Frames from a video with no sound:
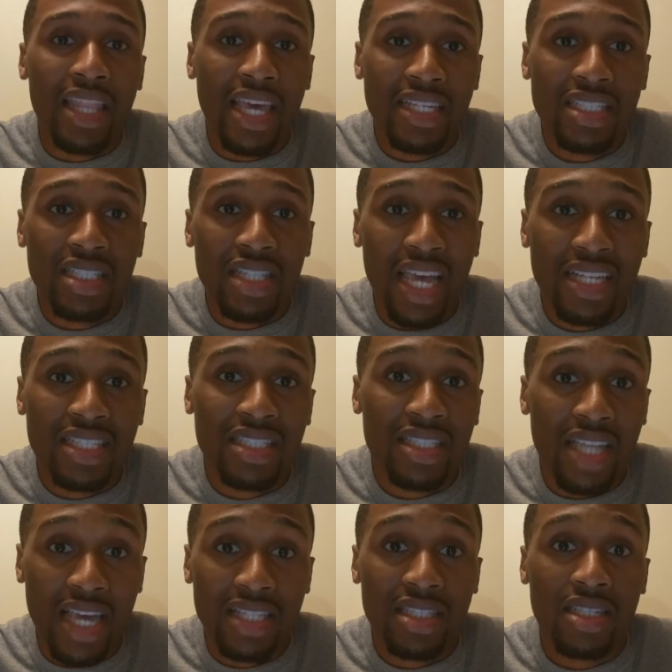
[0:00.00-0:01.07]

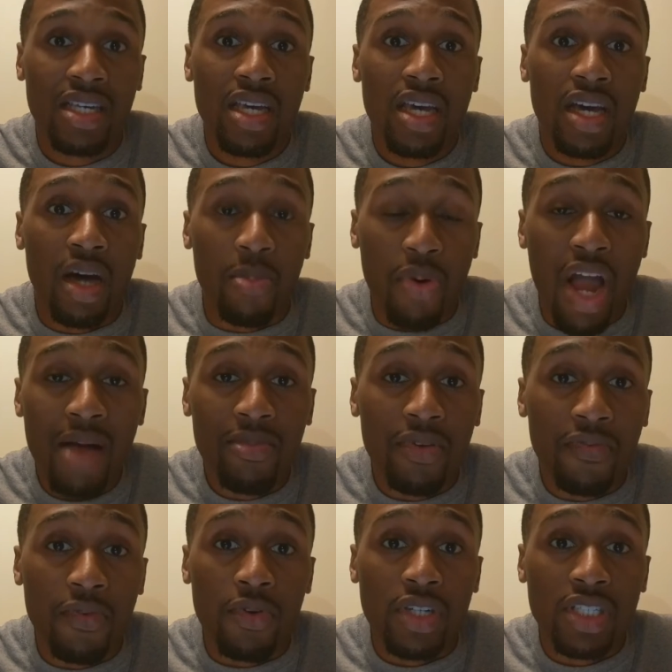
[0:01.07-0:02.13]
That's a problem
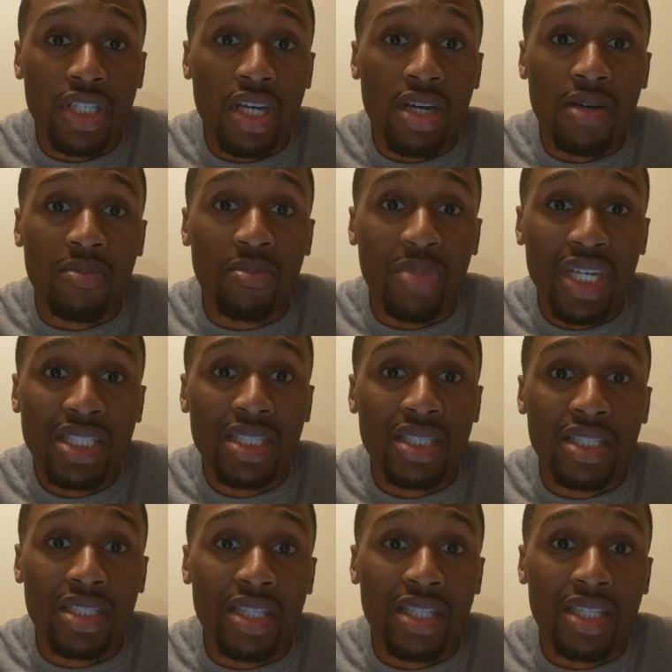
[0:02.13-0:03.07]
for some businesses.